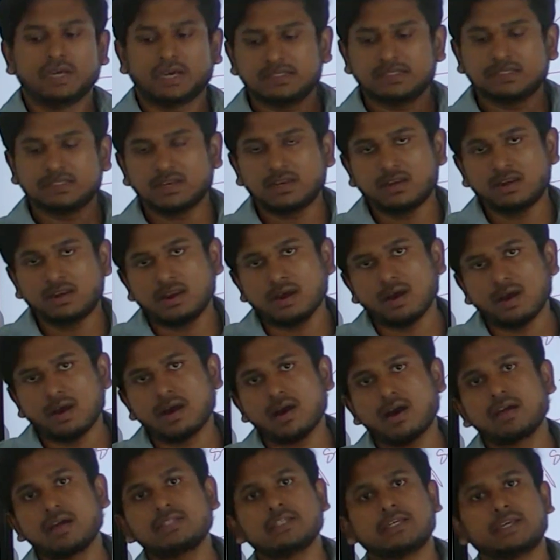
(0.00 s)
there is a
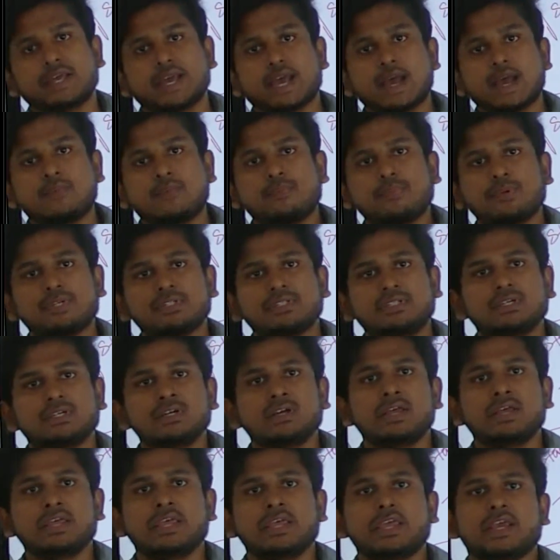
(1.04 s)
large gap in
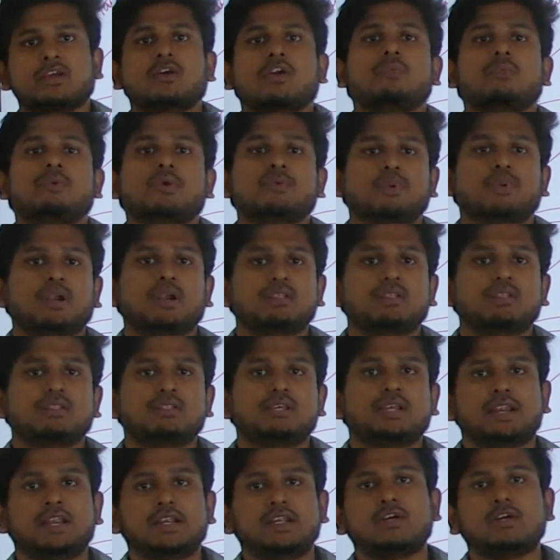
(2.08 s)
the economic
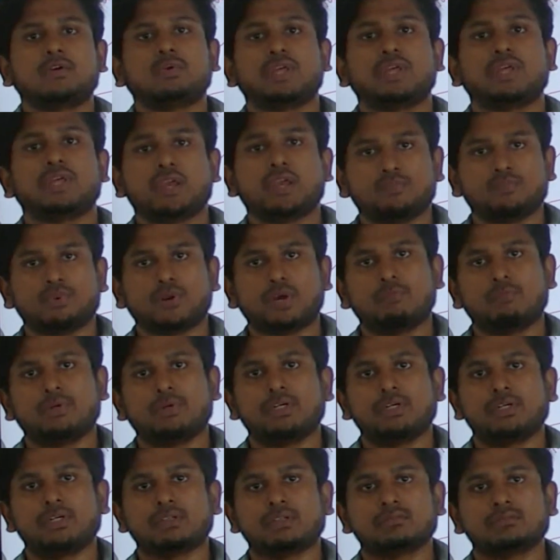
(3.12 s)
policy related to the
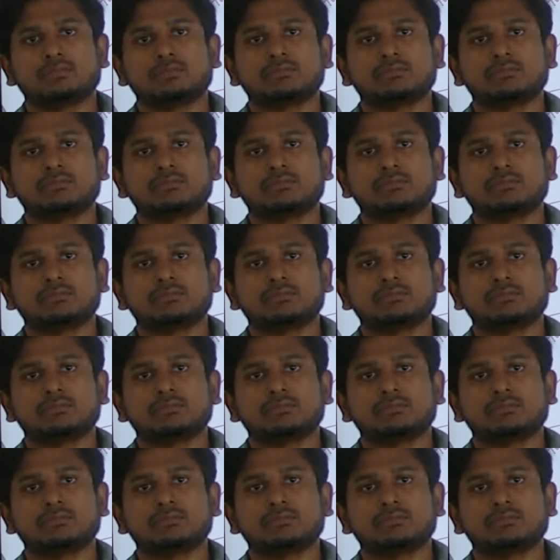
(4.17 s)
employment.